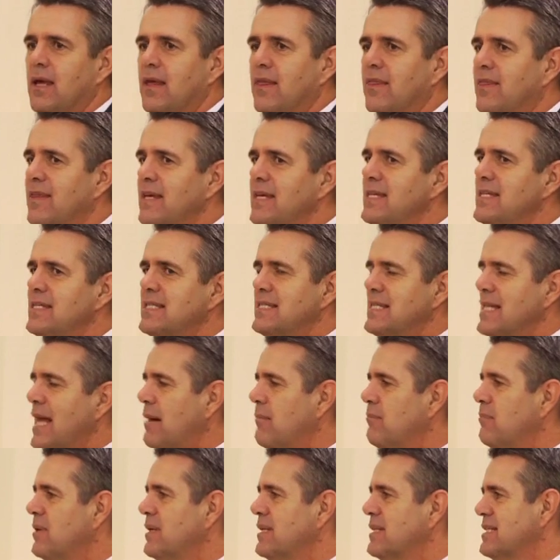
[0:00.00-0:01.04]
These
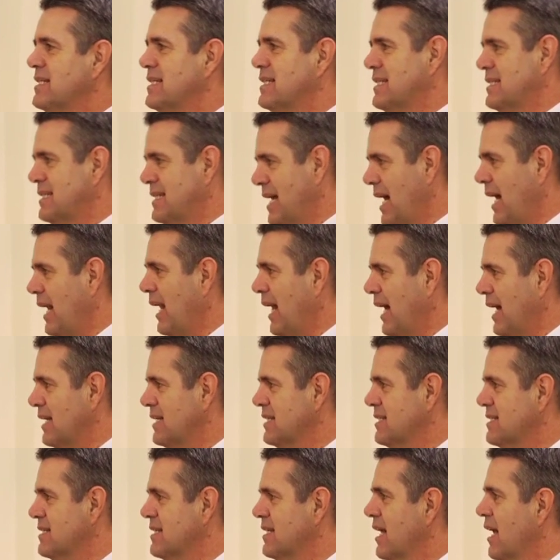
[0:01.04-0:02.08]
numbers tell
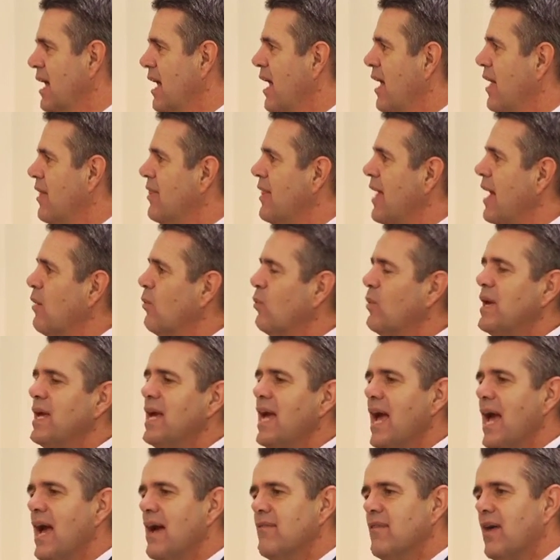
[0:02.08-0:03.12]
us that we
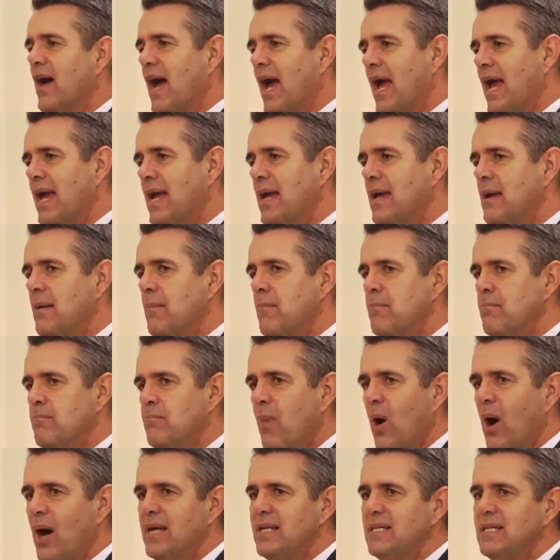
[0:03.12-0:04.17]
have a
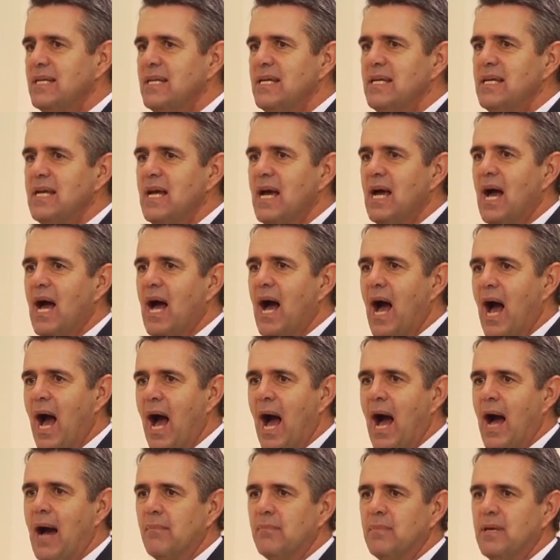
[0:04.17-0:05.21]
mighty
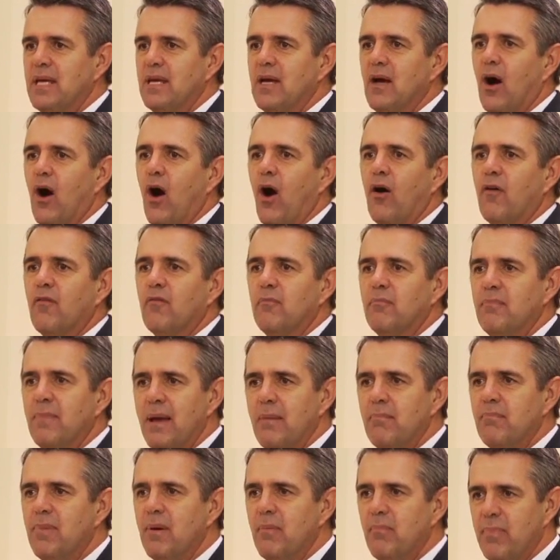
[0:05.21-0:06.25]
army of
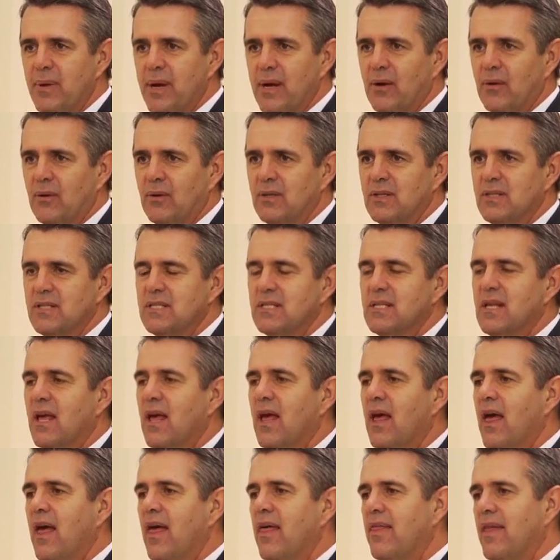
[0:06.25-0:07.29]
member parents
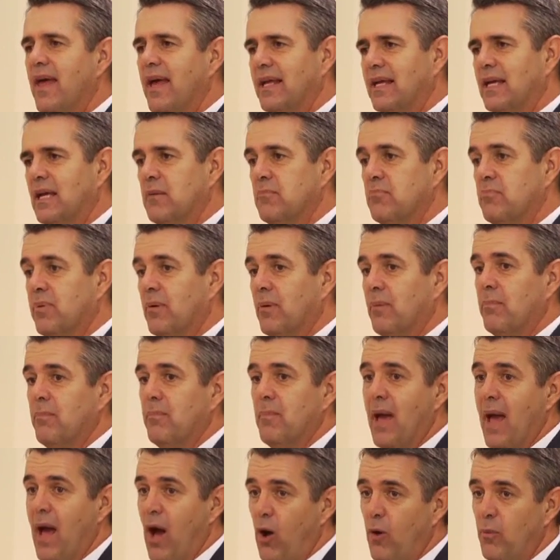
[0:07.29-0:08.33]
that can
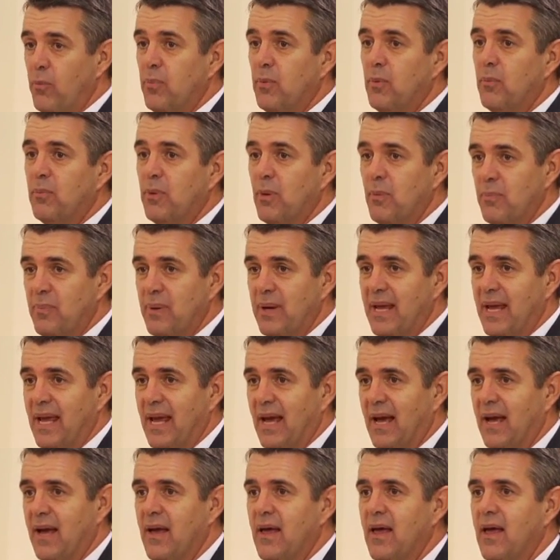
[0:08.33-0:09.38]
help
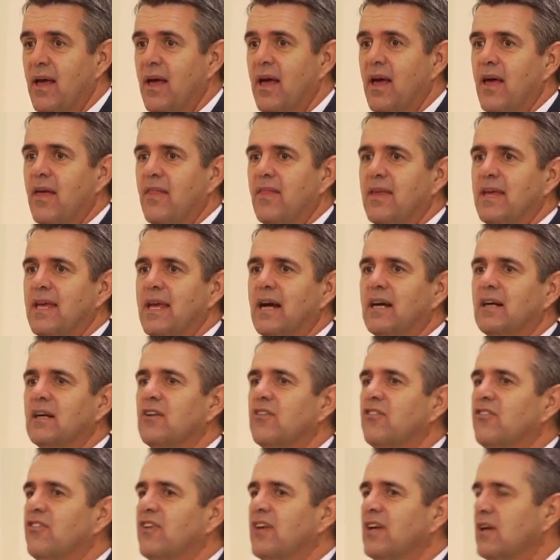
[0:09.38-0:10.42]
prepare the young
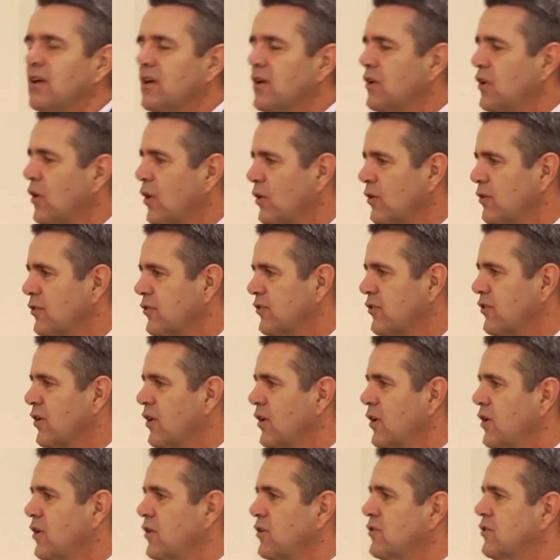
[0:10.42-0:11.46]
single adults
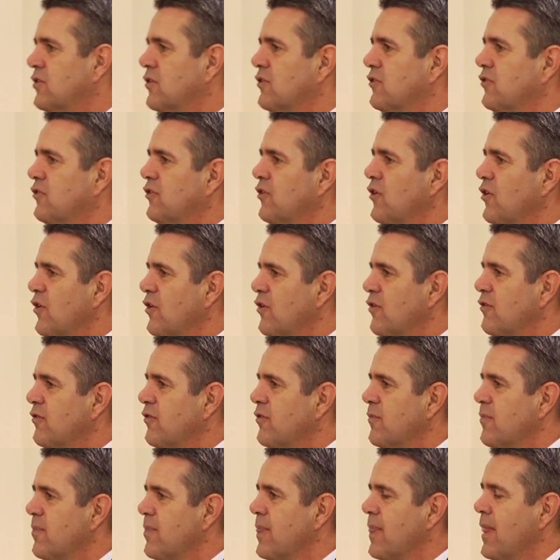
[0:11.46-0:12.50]
to serve
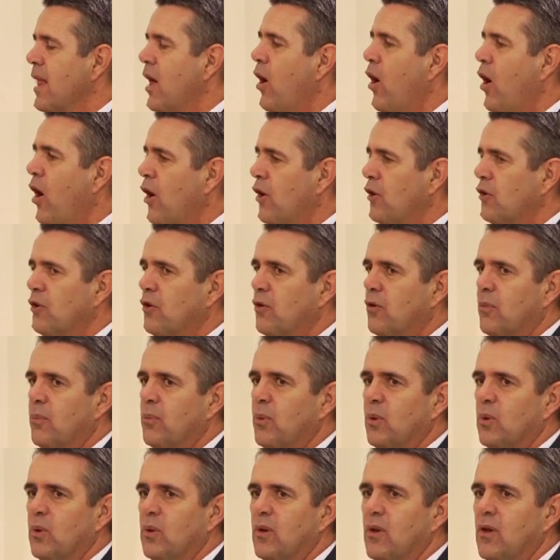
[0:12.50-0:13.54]

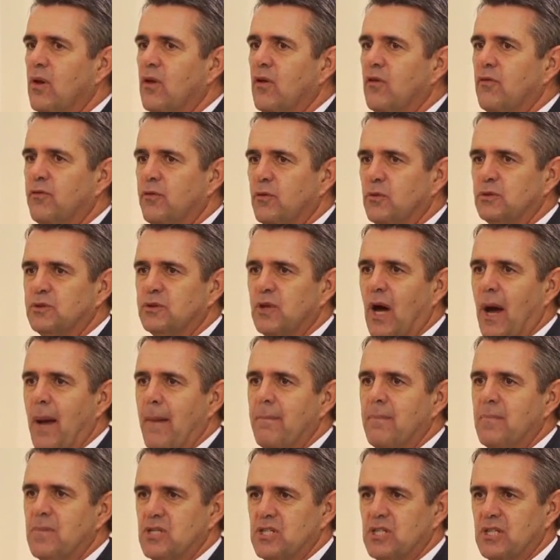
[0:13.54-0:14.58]
honorable
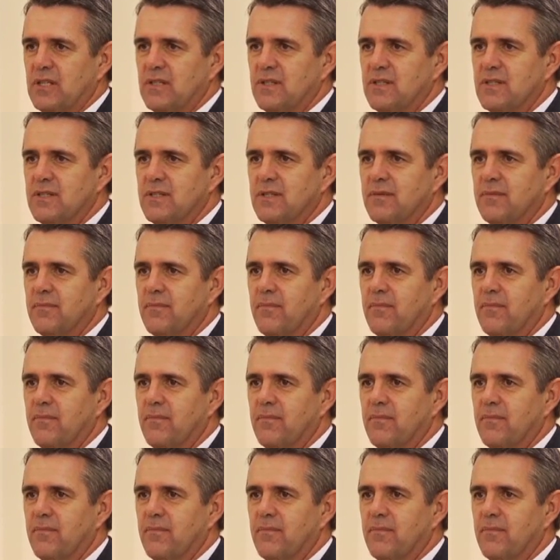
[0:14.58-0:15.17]
full-time missions.